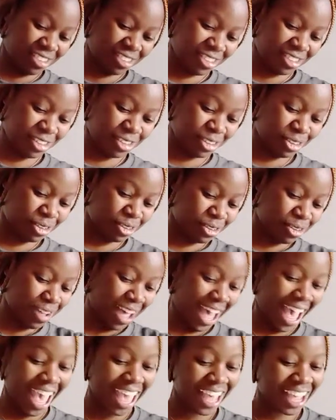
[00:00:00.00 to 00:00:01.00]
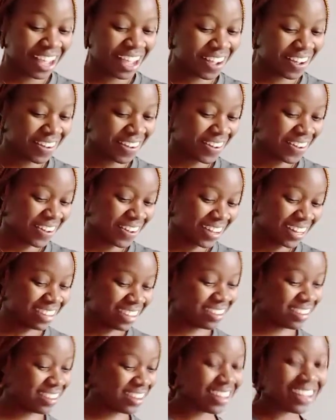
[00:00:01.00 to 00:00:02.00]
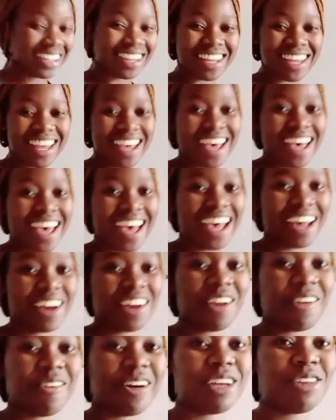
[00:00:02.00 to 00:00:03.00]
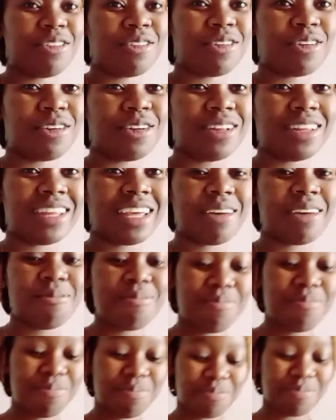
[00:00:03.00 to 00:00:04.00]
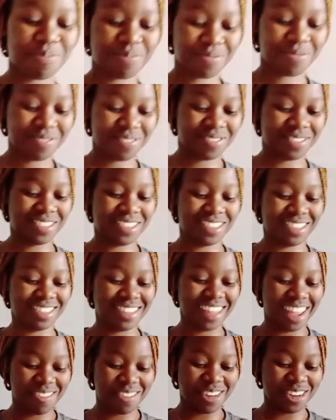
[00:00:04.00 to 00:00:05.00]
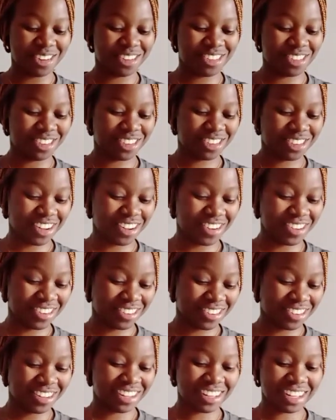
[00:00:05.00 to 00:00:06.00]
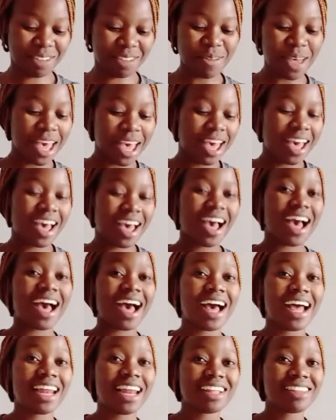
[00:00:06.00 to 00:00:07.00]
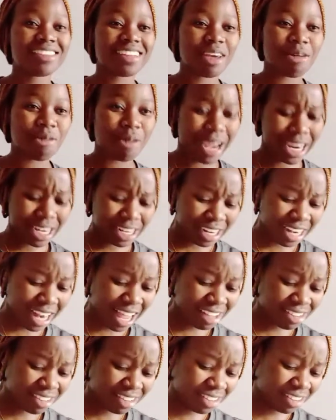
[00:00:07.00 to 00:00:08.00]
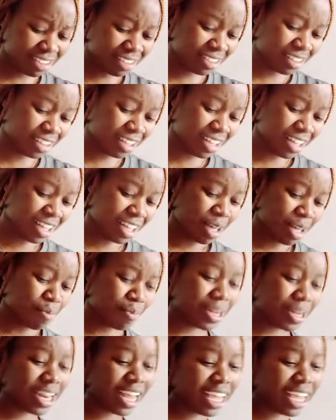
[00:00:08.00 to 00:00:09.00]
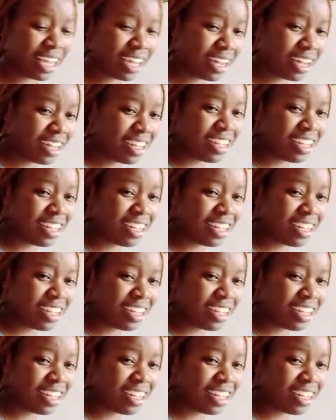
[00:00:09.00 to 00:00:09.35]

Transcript: So I got, I don't know what to call them. Not so sure to call them. Let's say wine glasses, but like